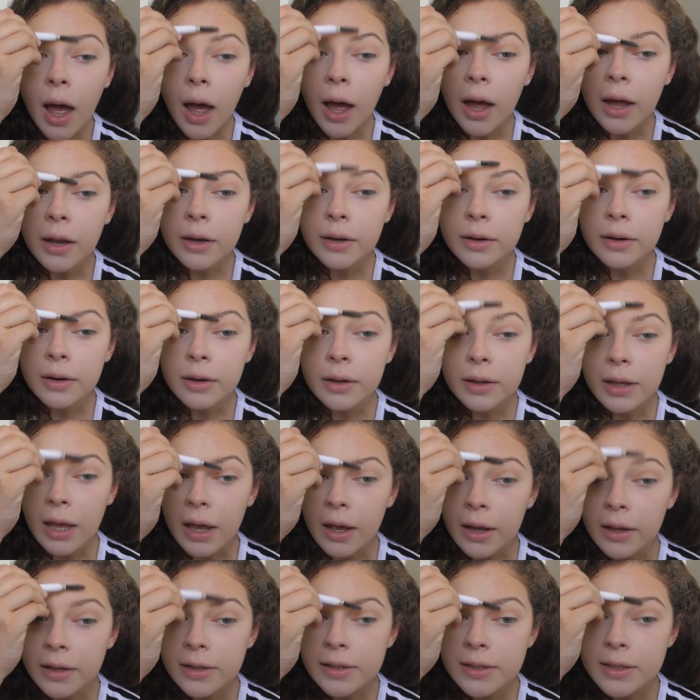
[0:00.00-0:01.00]
And
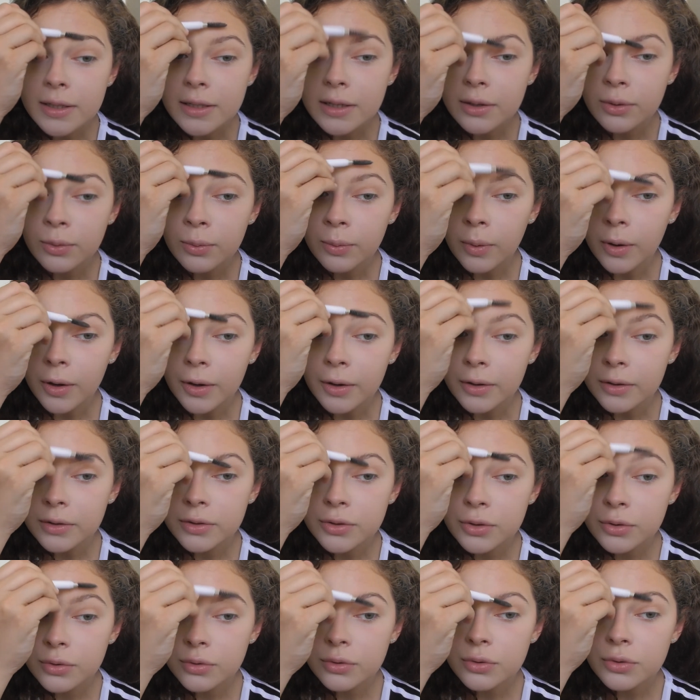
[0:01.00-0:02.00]
yeah, he still
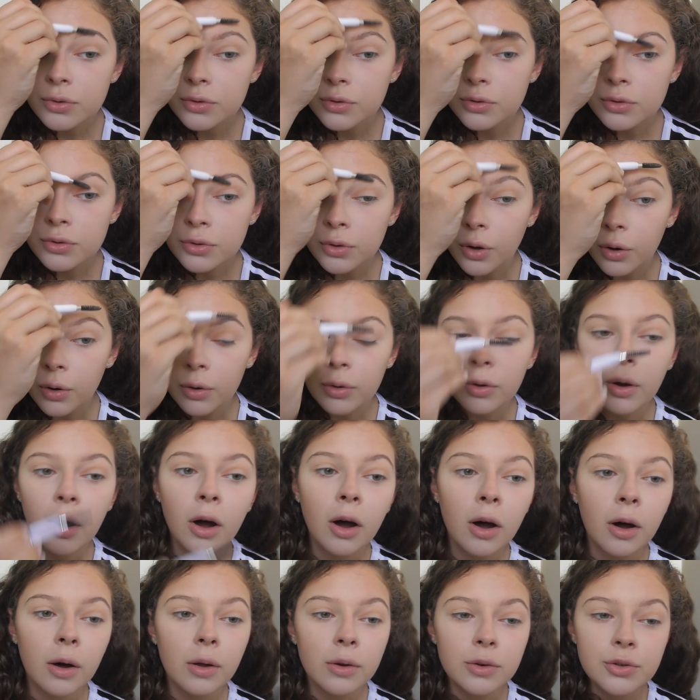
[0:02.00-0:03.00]
works so
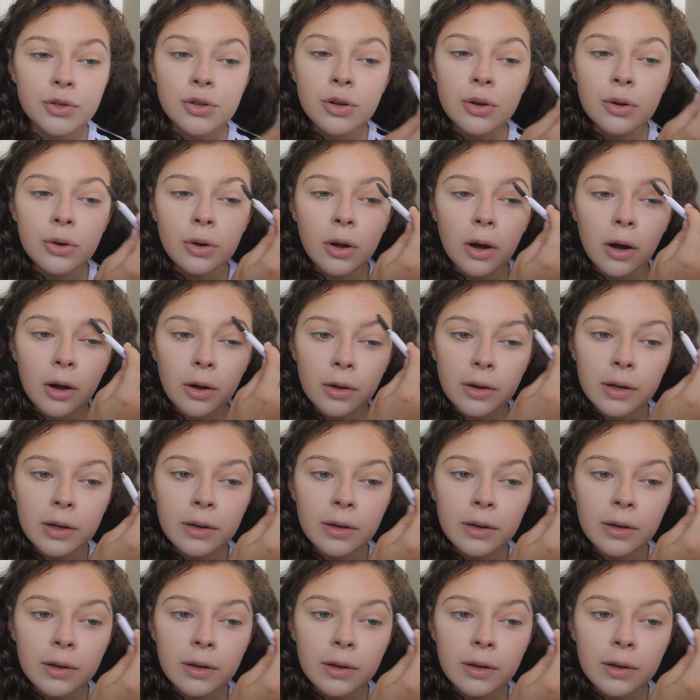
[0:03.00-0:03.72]
hard, too hard